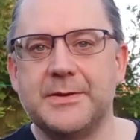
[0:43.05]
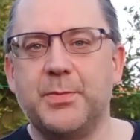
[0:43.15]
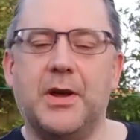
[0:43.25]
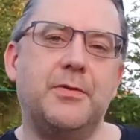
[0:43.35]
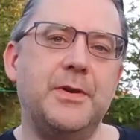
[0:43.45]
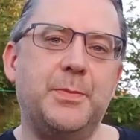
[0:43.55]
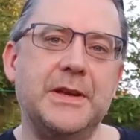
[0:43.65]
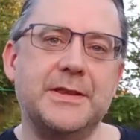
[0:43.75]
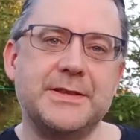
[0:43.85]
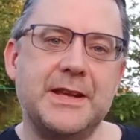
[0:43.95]
but I'll repeat
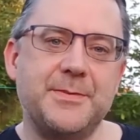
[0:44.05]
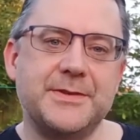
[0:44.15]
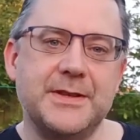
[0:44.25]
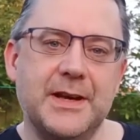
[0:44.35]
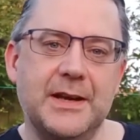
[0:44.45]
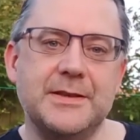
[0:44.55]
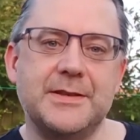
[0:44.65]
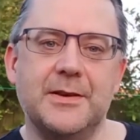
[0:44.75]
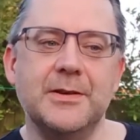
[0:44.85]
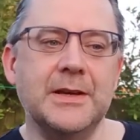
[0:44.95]
the steps tonight.
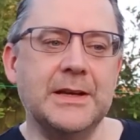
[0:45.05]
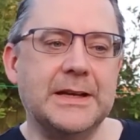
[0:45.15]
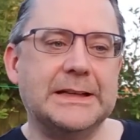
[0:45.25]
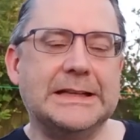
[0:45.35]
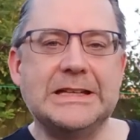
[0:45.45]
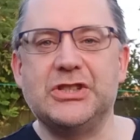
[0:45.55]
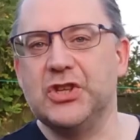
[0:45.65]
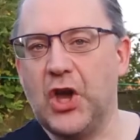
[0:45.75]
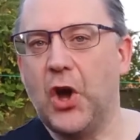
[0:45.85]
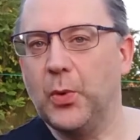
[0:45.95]
So at least you know